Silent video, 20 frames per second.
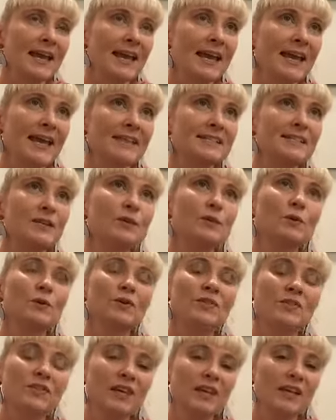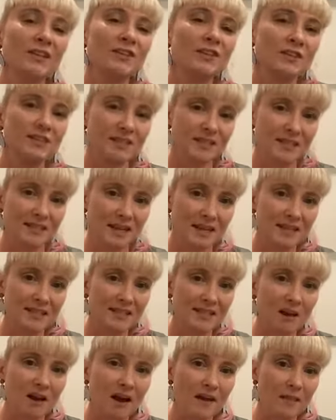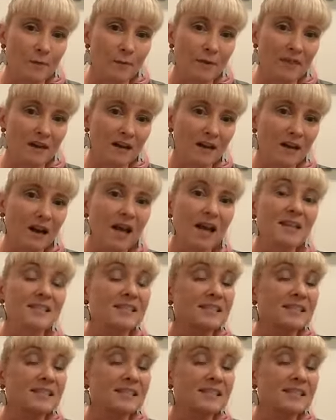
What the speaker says: it's a good thing to discuss either with a class.